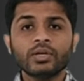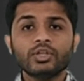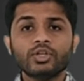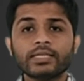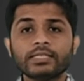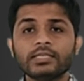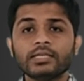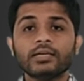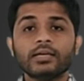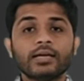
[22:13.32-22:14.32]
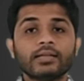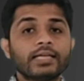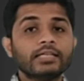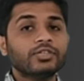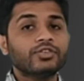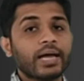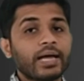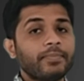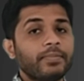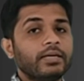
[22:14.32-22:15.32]
You can see that the
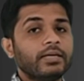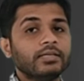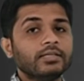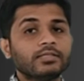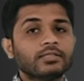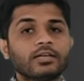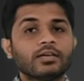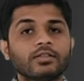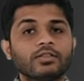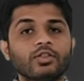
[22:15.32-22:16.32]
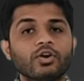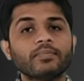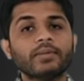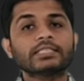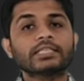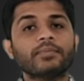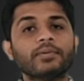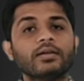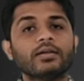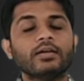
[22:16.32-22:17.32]
trap is
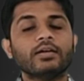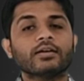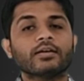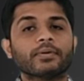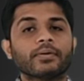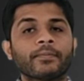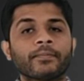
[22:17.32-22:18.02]
non-maskable interrupt